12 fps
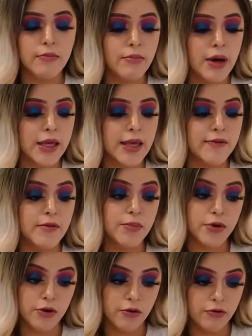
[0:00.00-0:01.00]
by giving
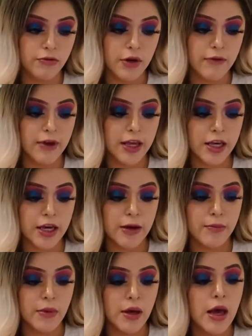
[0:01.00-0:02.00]
proof of
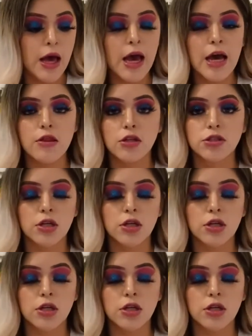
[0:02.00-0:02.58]
income and also